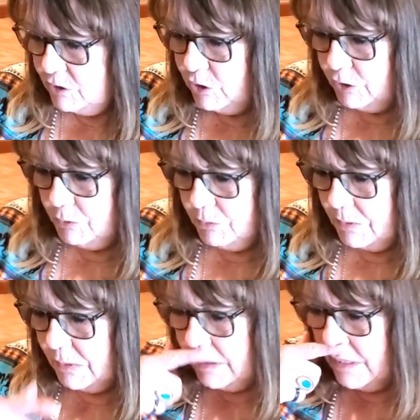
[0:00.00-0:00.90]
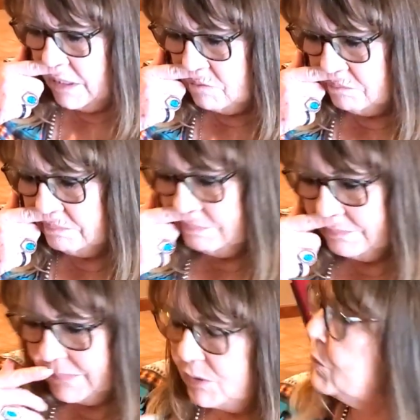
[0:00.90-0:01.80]
issue
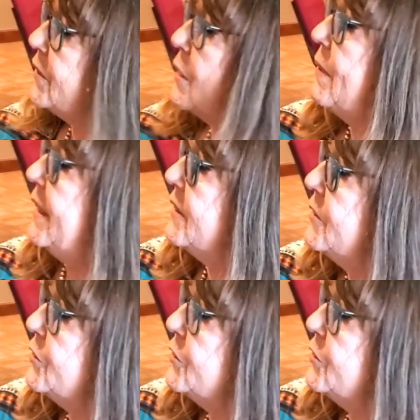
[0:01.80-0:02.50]
or what they plan to